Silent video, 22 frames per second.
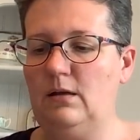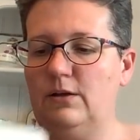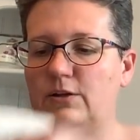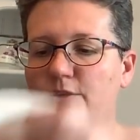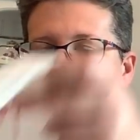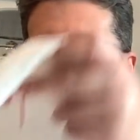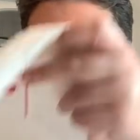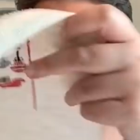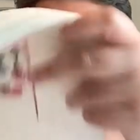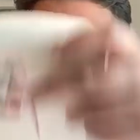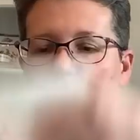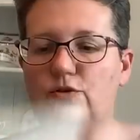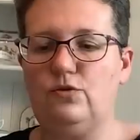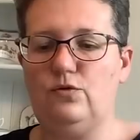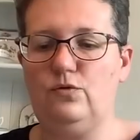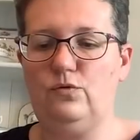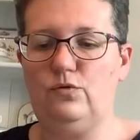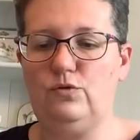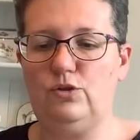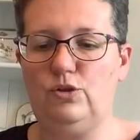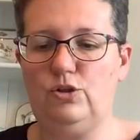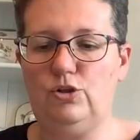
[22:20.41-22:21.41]
starts
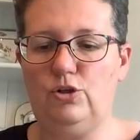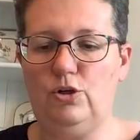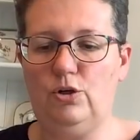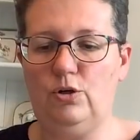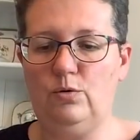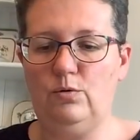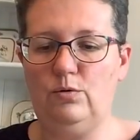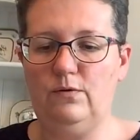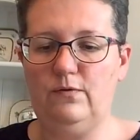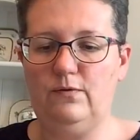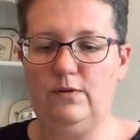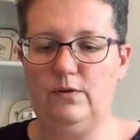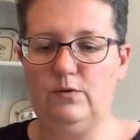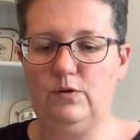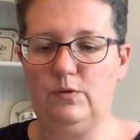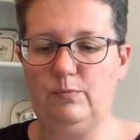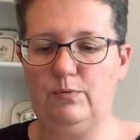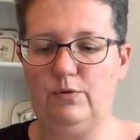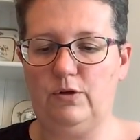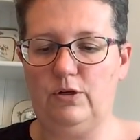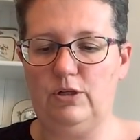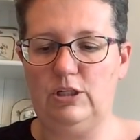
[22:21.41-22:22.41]
on 2 of those
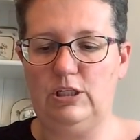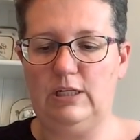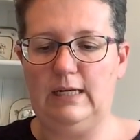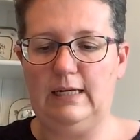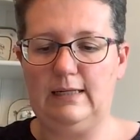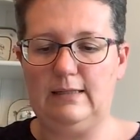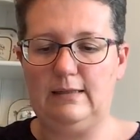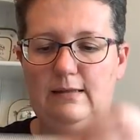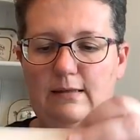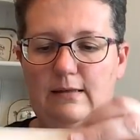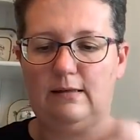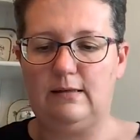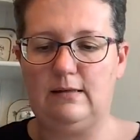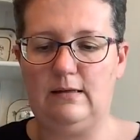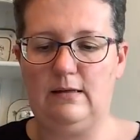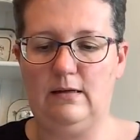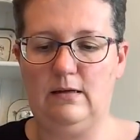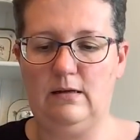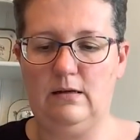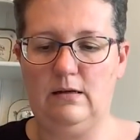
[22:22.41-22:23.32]
projects.